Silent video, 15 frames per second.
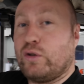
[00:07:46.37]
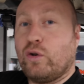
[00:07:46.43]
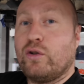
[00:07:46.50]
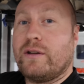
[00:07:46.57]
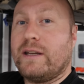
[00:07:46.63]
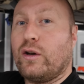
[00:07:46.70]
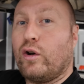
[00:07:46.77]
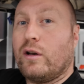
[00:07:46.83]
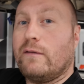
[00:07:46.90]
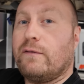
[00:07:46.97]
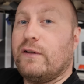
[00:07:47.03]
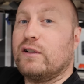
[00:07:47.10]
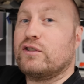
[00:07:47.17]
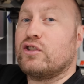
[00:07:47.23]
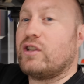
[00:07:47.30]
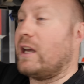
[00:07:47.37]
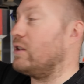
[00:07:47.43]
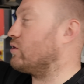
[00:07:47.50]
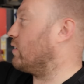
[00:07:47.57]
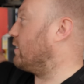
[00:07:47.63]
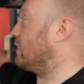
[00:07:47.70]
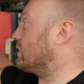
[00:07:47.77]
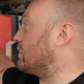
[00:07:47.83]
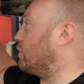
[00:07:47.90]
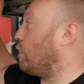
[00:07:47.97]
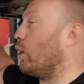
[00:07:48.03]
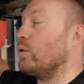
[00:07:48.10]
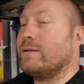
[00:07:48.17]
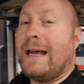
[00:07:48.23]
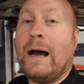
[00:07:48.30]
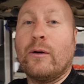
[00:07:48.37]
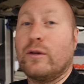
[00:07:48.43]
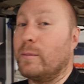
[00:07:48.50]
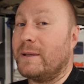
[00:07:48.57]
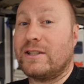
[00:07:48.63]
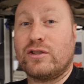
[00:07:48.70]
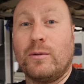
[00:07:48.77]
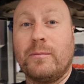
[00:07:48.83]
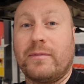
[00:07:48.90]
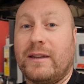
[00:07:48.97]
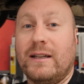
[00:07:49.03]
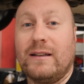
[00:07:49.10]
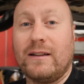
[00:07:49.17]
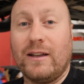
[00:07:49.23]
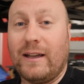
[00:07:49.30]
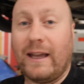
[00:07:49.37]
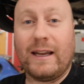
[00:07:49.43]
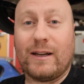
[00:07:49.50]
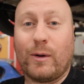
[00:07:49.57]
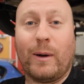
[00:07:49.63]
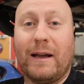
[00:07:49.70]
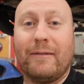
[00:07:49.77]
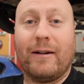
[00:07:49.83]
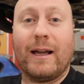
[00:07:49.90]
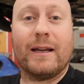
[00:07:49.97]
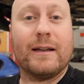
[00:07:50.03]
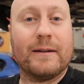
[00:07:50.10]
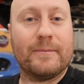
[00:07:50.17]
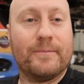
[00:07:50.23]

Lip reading: done the oil and filter change on this, and no doubt there'll be something that ain't quite right.